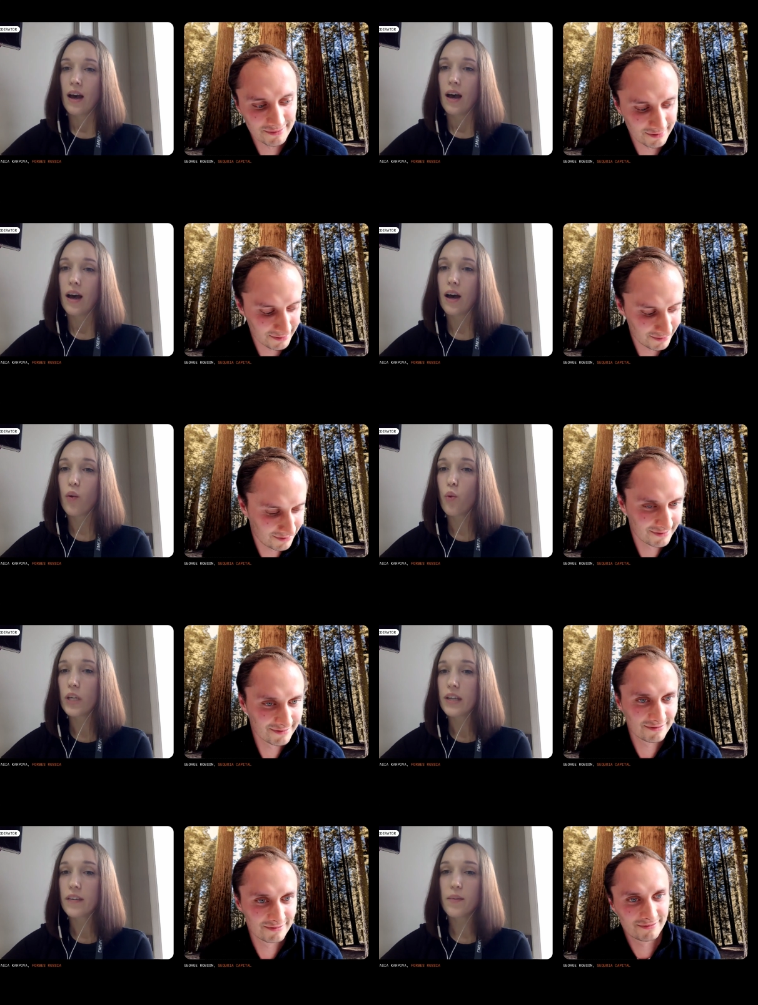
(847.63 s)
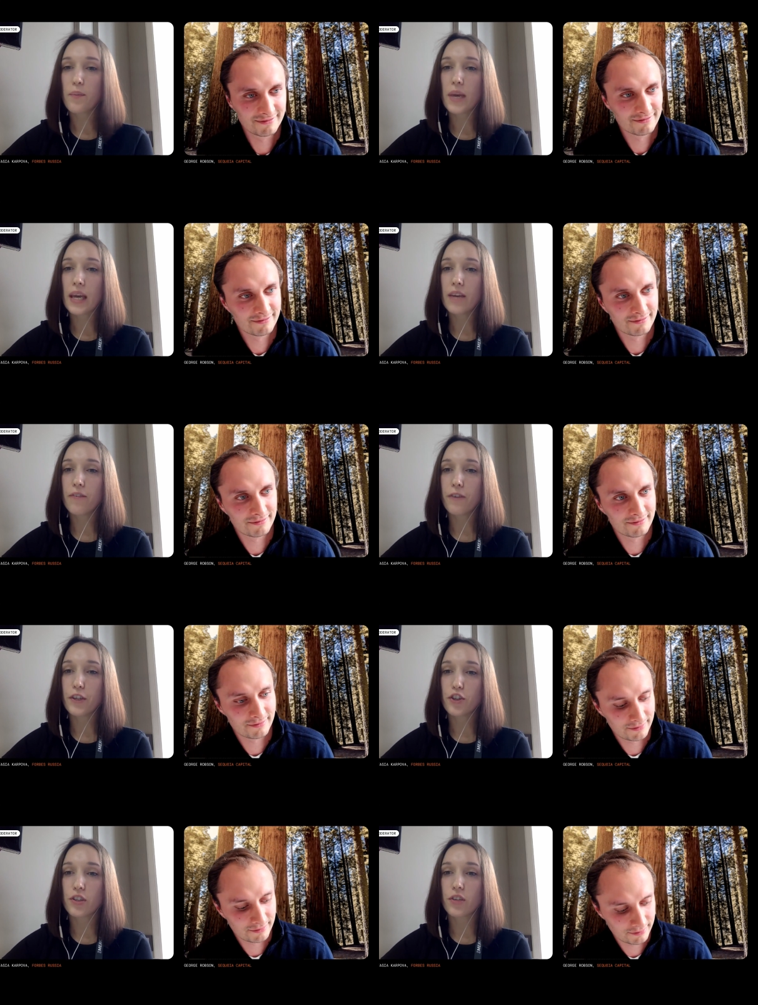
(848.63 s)
Speaker 1: Uh, what are the main
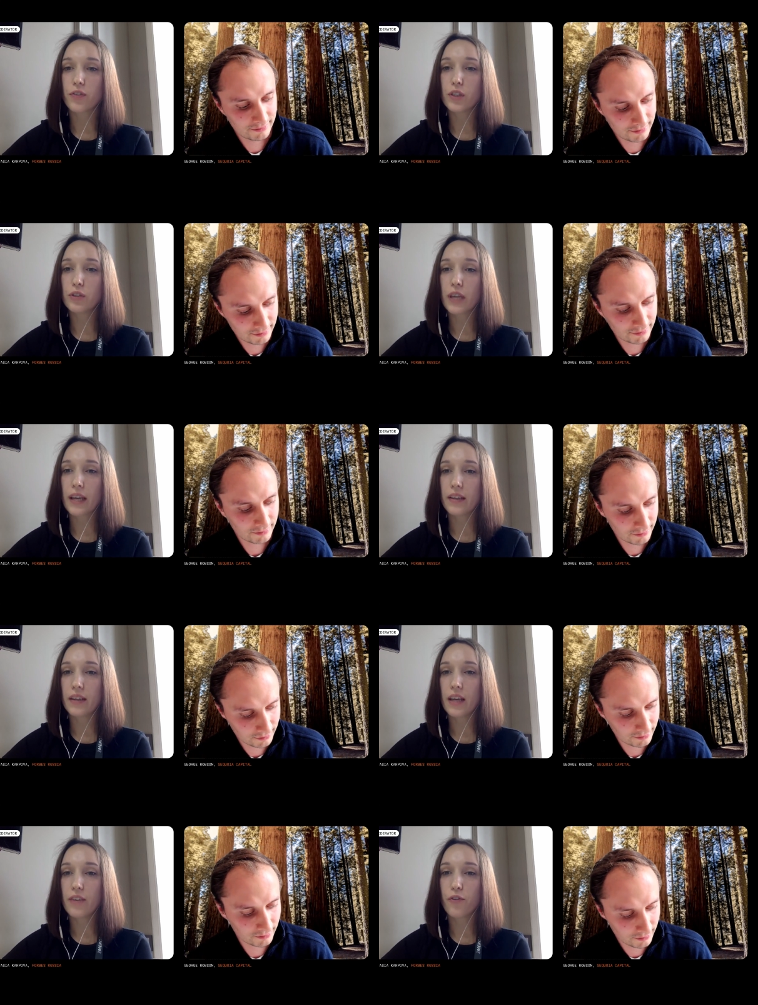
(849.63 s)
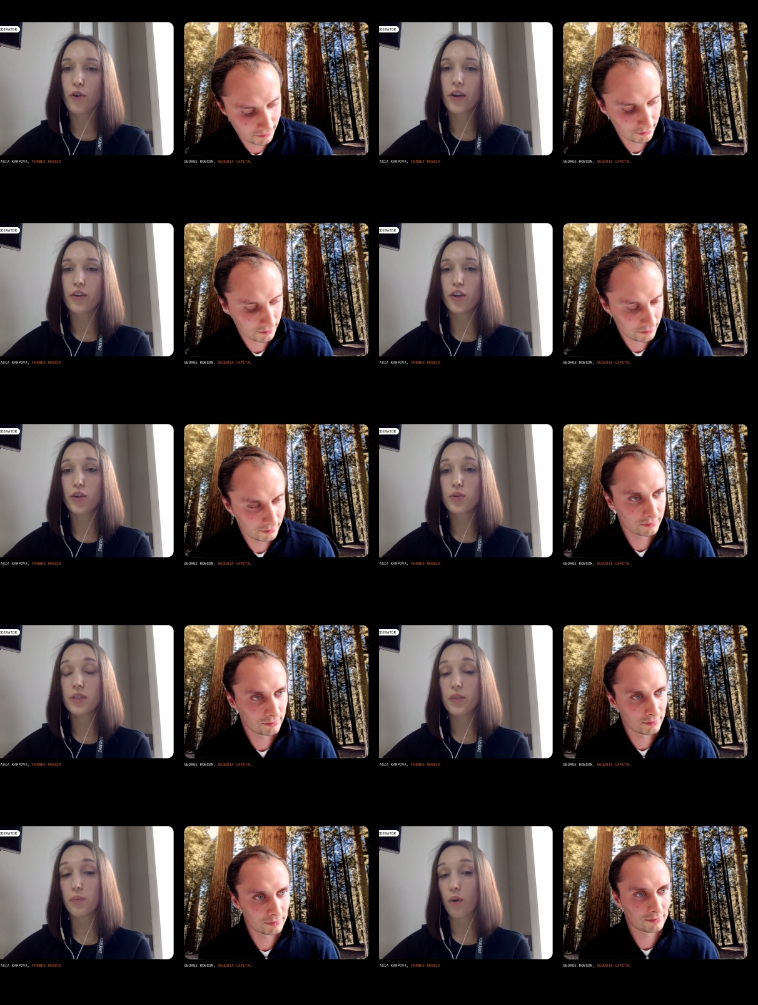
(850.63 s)
features of good candidate for your new
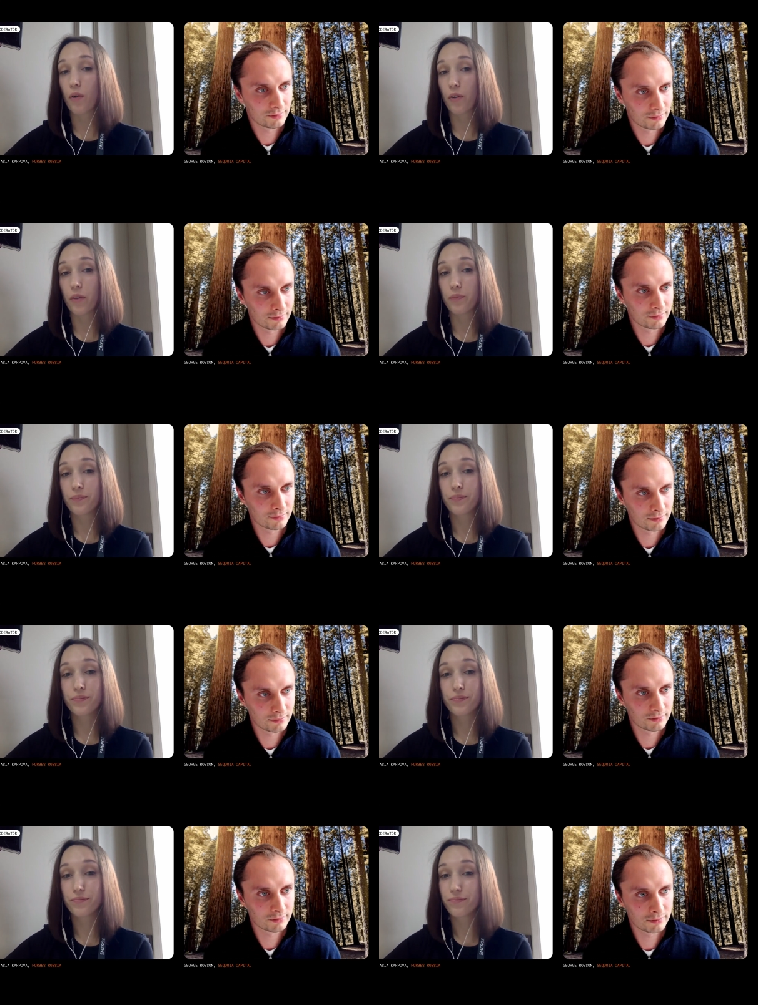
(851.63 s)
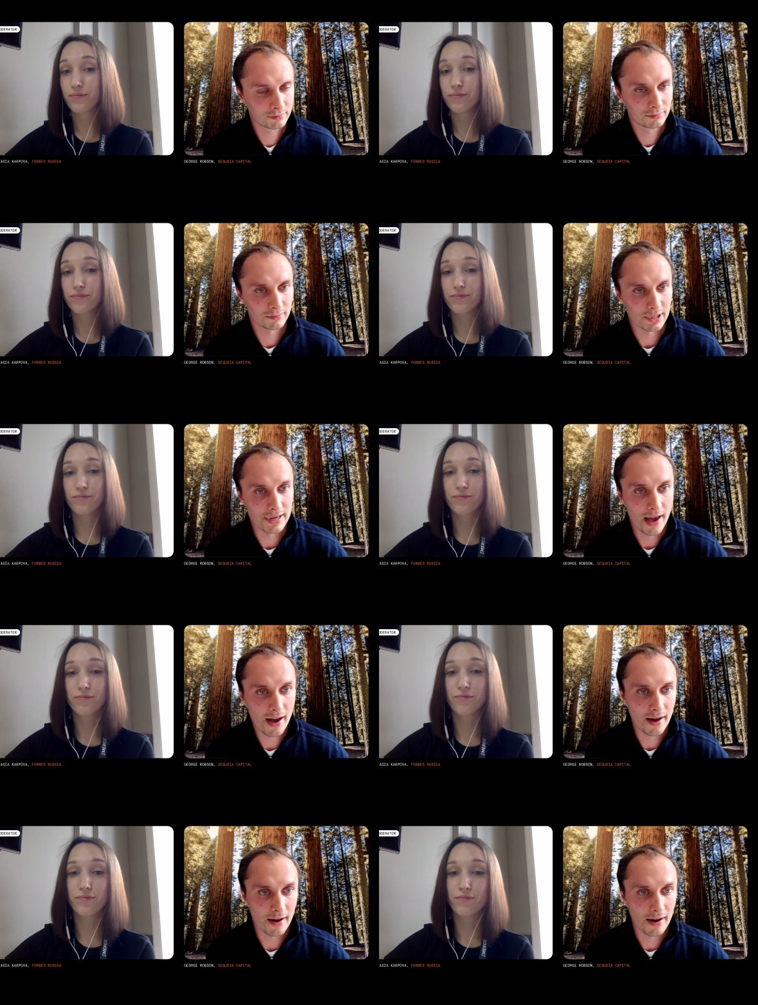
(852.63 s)
seed program?
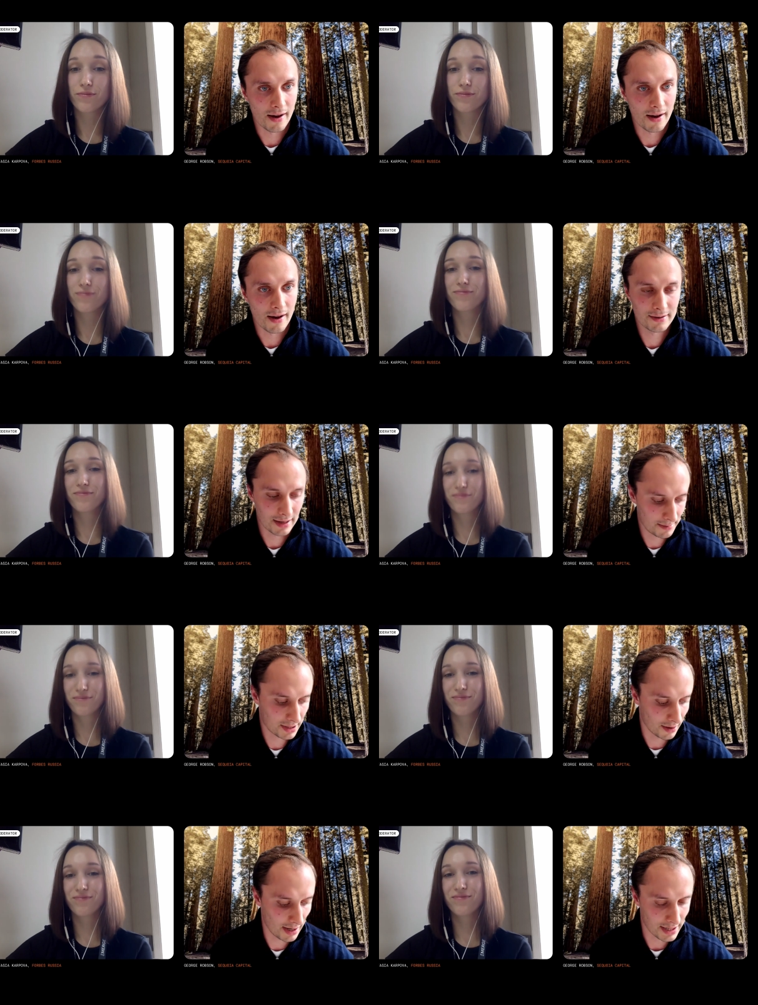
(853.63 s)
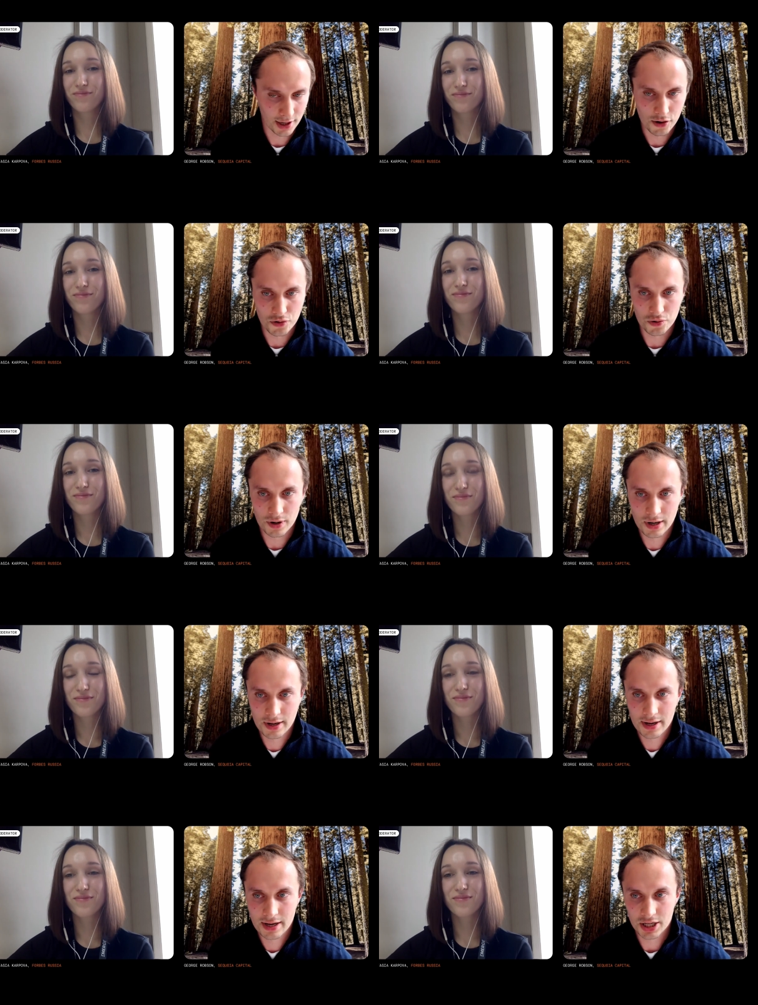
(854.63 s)
Speaker 2: Yeah, absolutely. So,
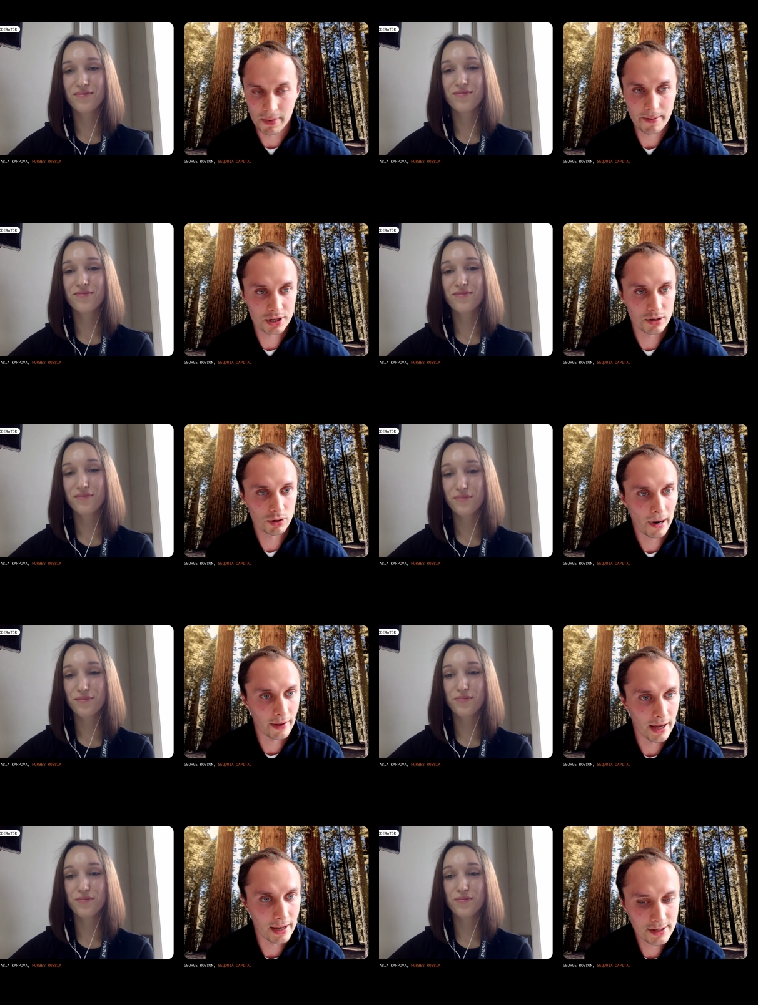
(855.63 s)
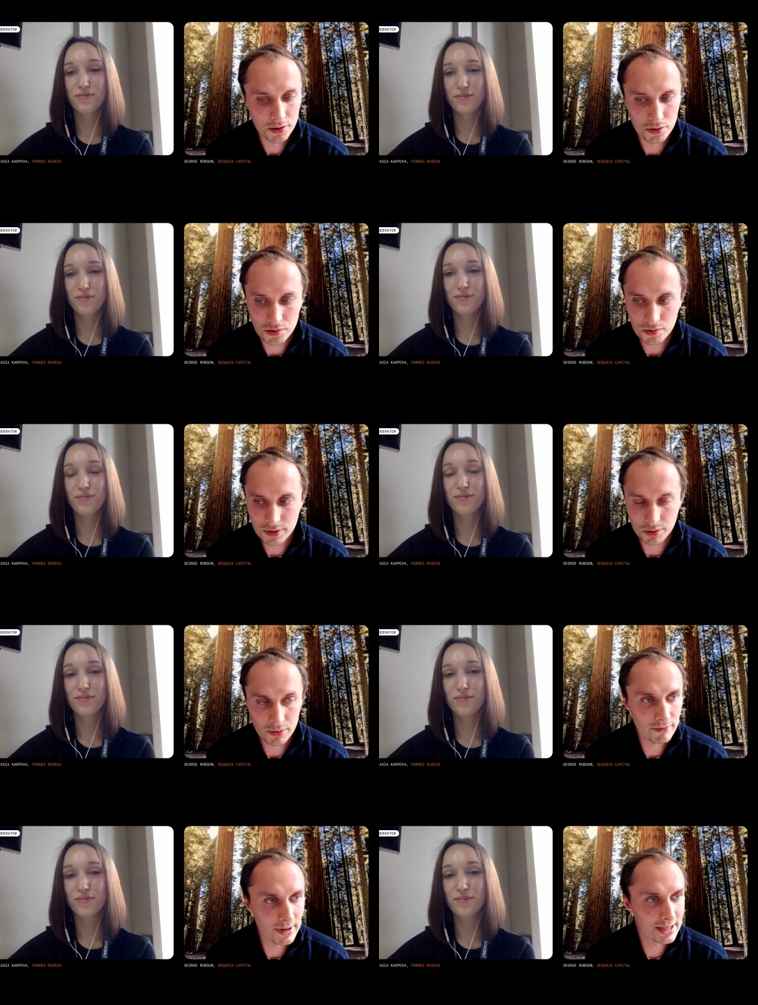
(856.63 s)
so maybe just to talk about that. So, so
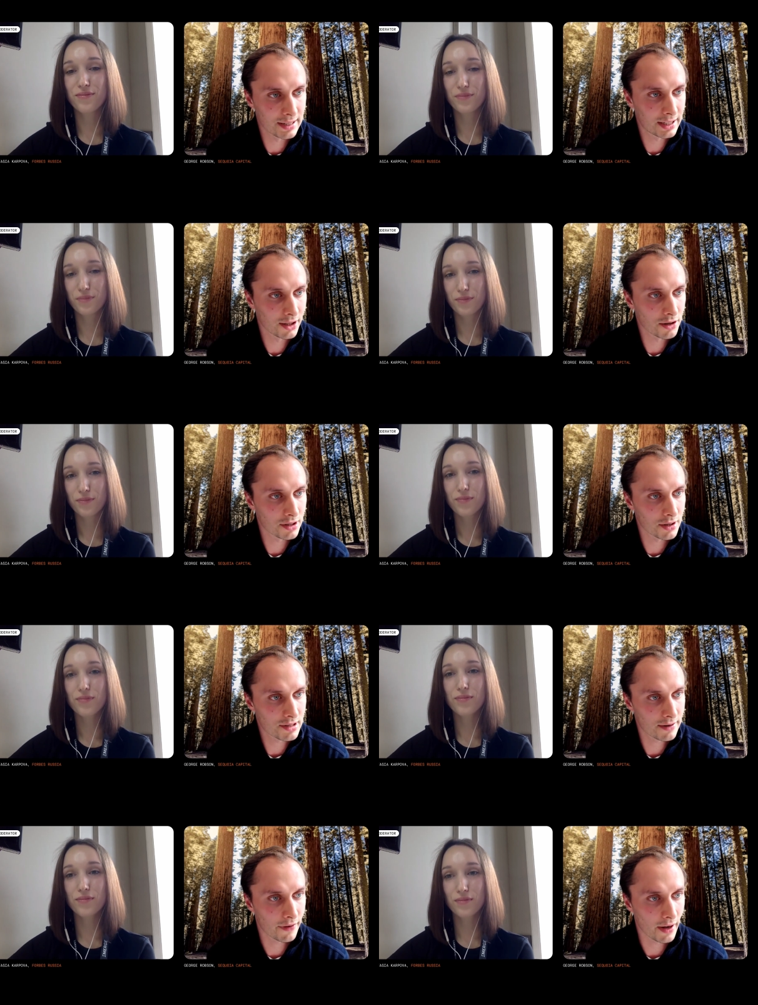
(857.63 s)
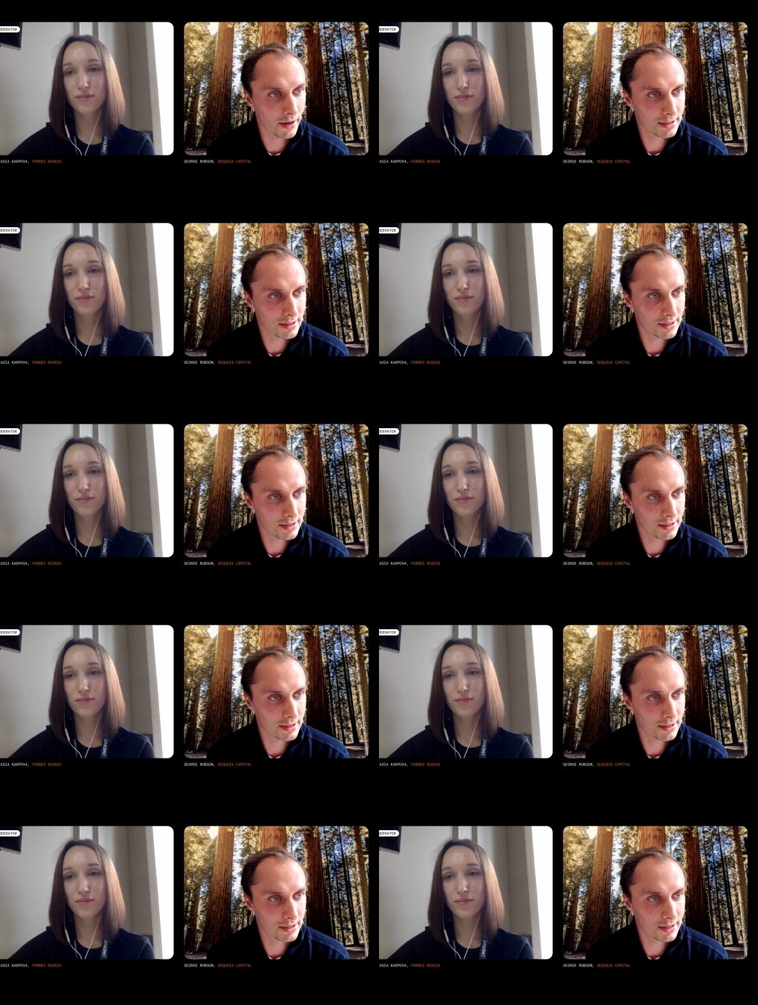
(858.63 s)
we recently closed a new seed fund,